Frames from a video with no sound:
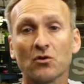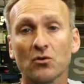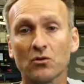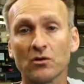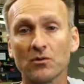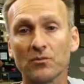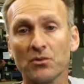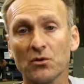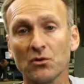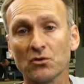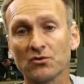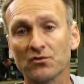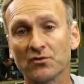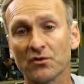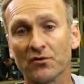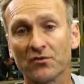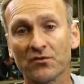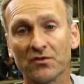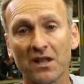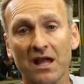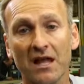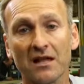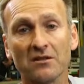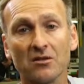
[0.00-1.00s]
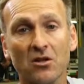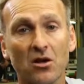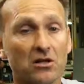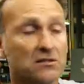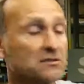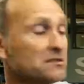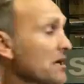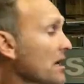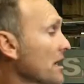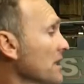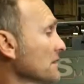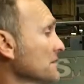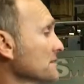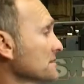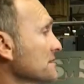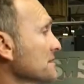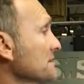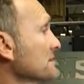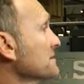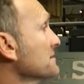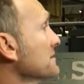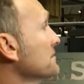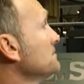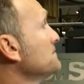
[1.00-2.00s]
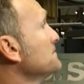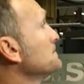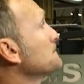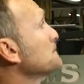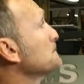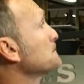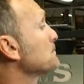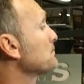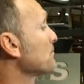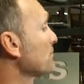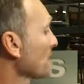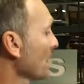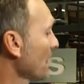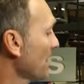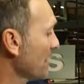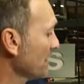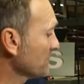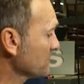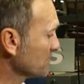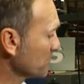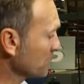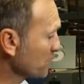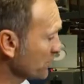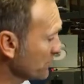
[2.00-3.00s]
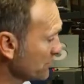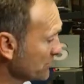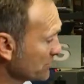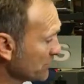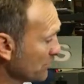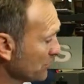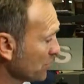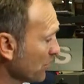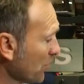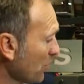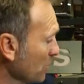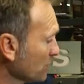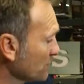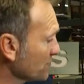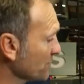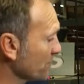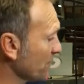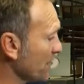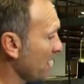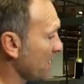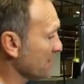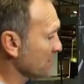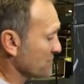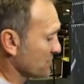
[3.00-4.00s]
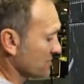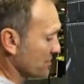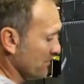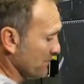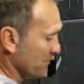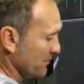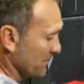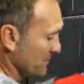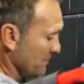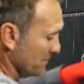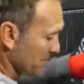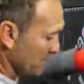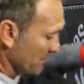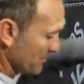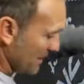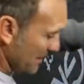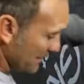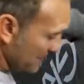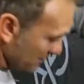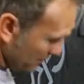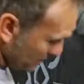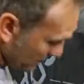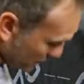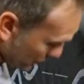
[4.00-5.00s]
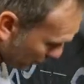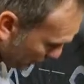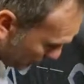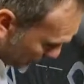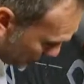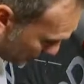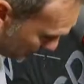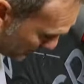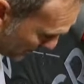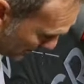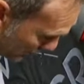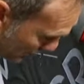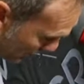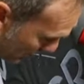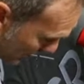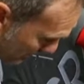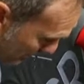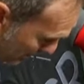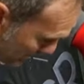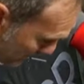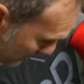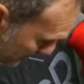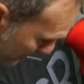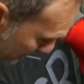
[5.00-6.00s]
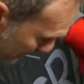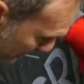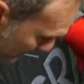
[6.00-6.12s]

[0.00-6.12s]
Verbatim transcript: corner post for a flat lock tile system. I have some pre-drilled holes for that just to, to, make it go a little bit quicker,